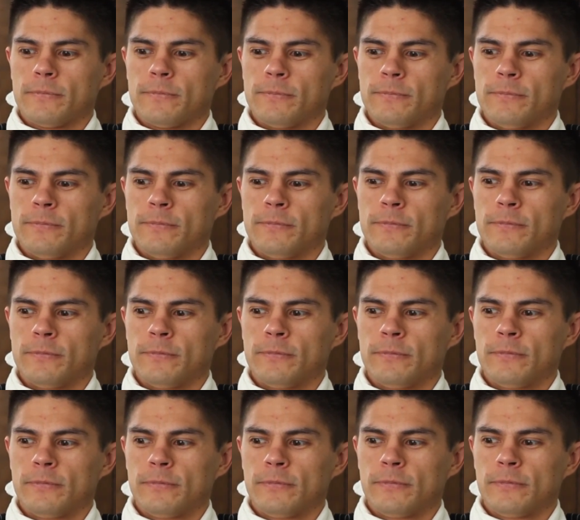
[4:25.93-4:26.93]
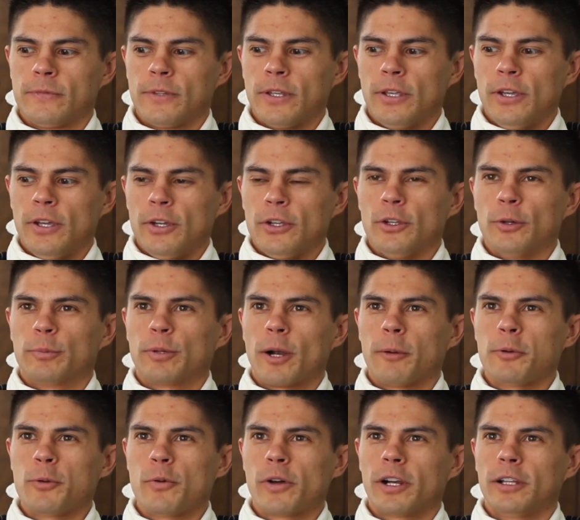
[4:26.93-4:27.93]
You'll
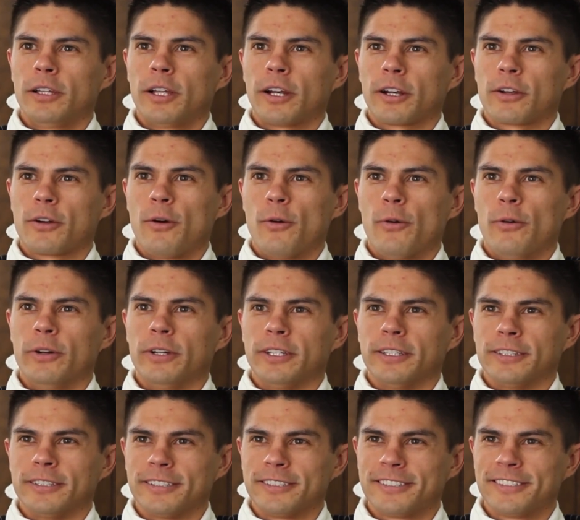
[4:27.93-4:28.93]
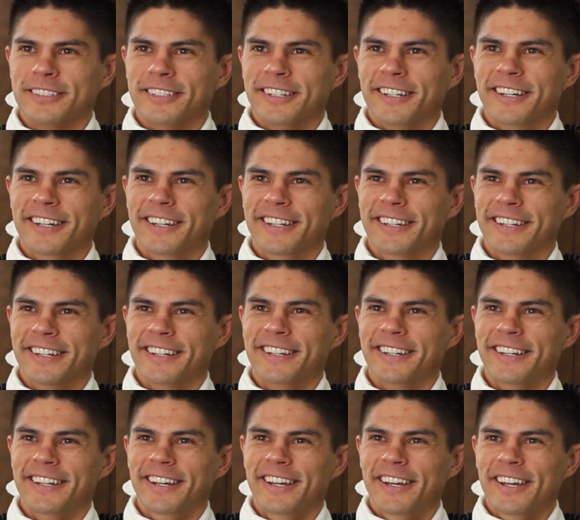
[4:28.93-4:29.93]
probably want a lot of coins
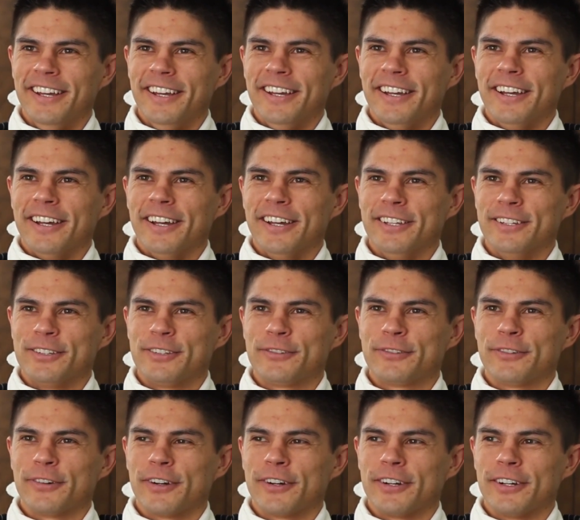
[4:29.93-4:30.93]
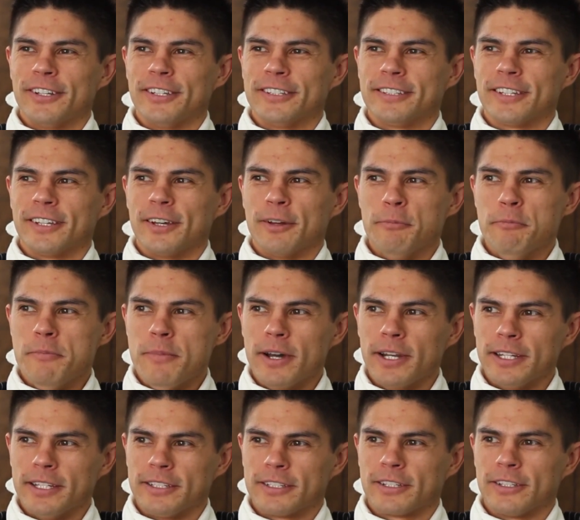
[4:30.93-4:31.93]
as far as
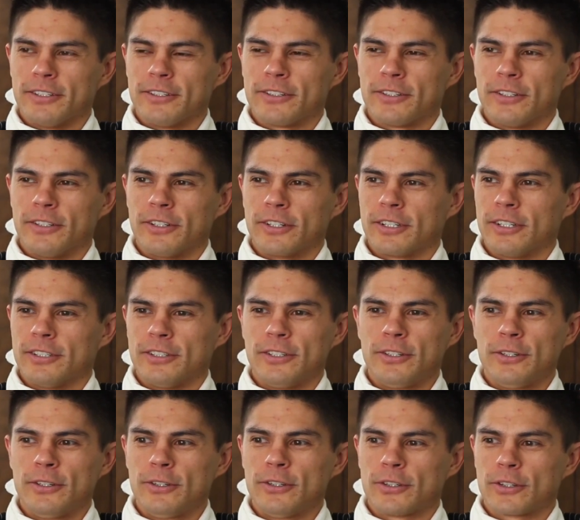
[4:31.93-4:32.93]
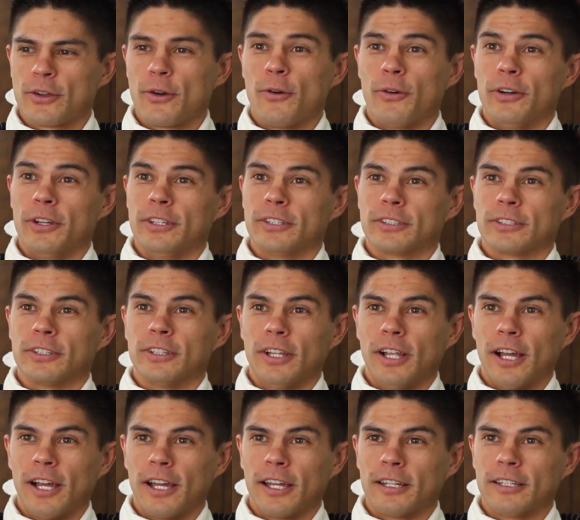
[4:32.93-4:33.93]
money is concerned, because you use coins a
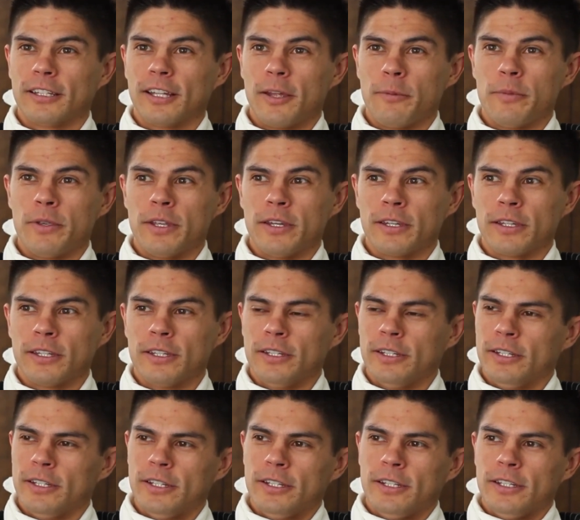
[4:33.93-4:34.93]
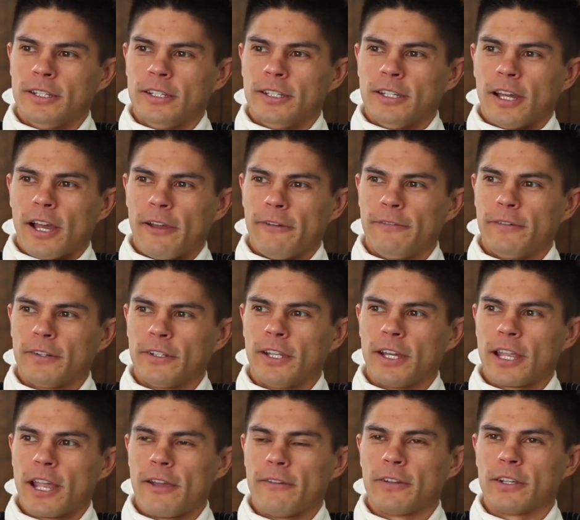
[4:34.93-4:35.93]
lot. I mean, I felt
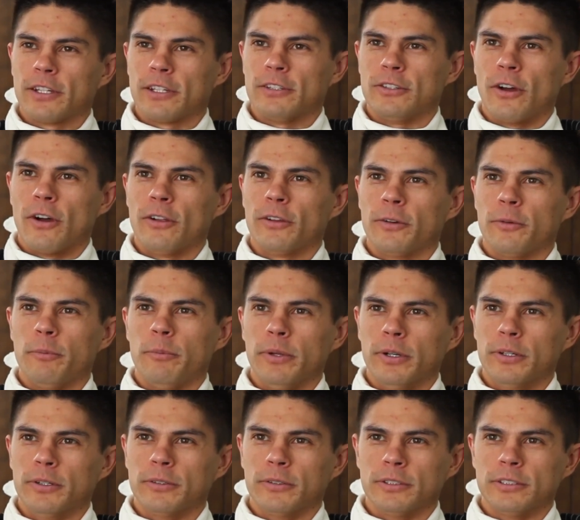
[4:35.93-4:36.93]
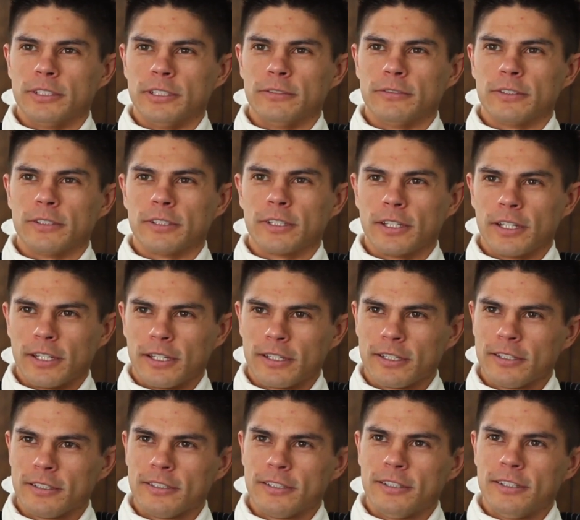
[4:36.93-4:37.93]
like having a dollar bill was even
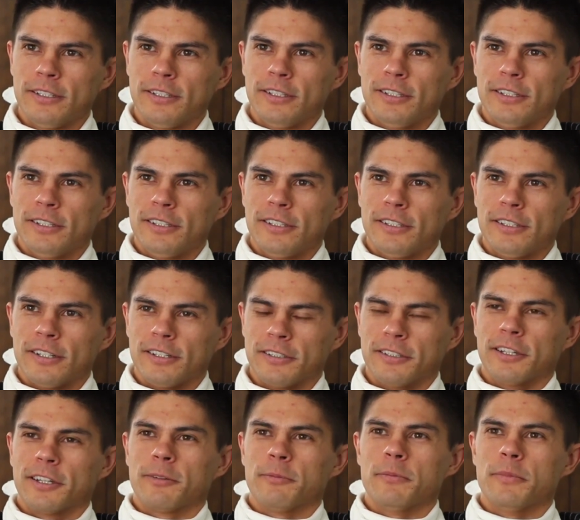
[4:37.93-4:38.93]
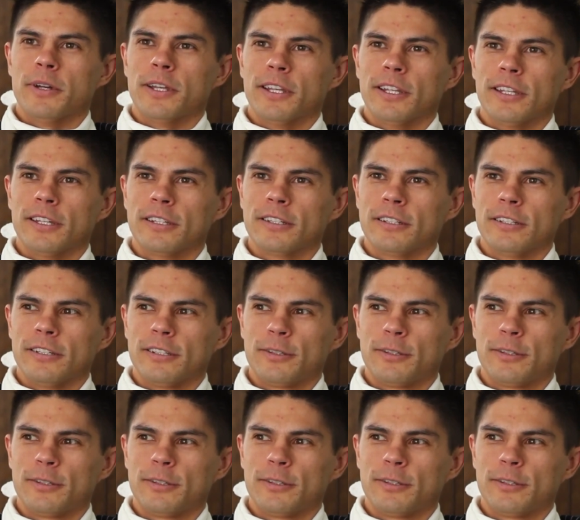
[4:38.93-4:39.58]
like a lot of money.